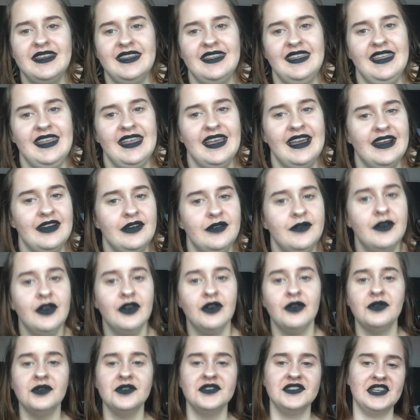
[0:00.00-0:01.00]
Yeah.
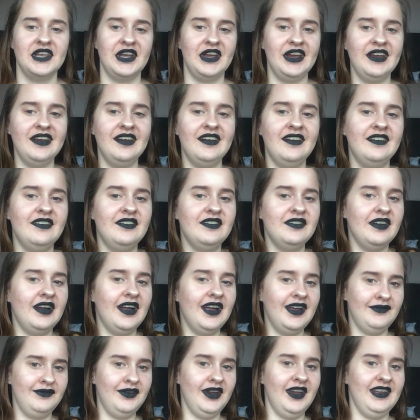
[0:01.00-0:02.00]
Also,
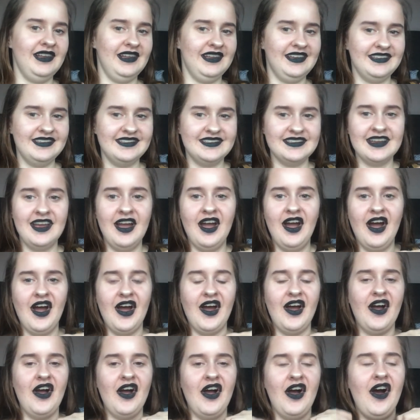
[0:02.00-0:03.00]
I realised,
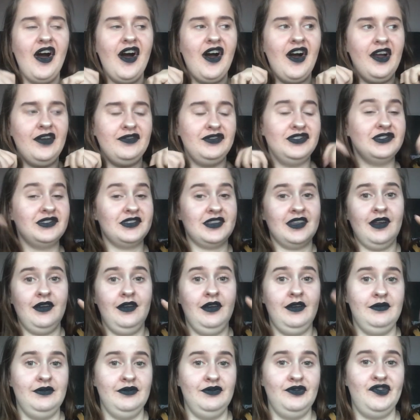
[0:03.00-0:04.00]
I've just
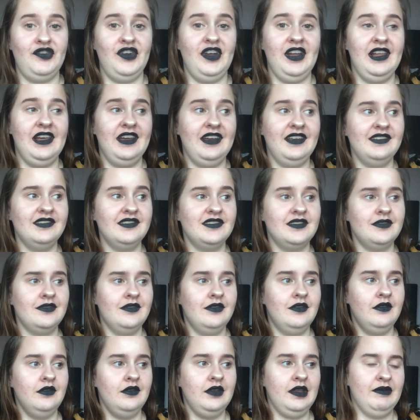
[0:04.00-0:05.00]
kind of realised,
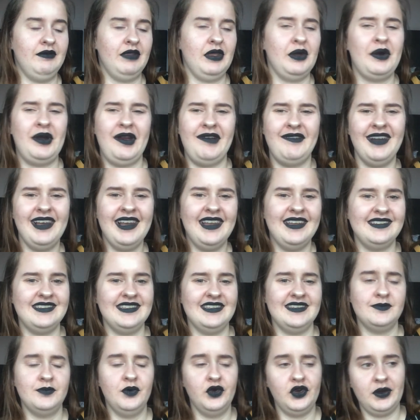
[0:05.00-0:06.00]
even though I realised
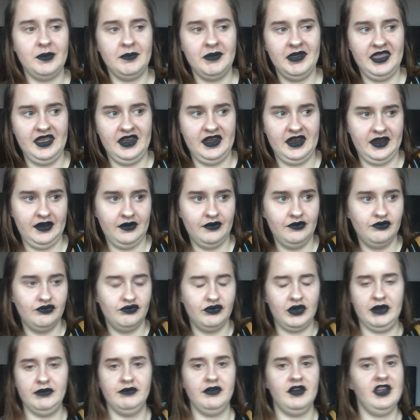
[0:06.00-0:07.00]
this morning, but then I
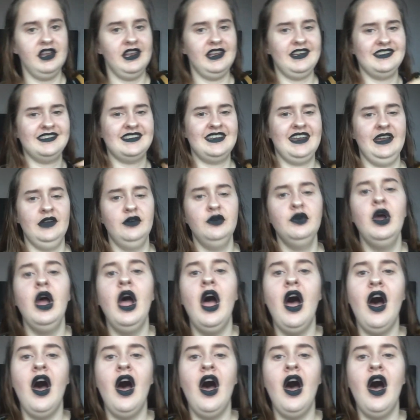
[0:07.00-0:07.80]
re-realised now,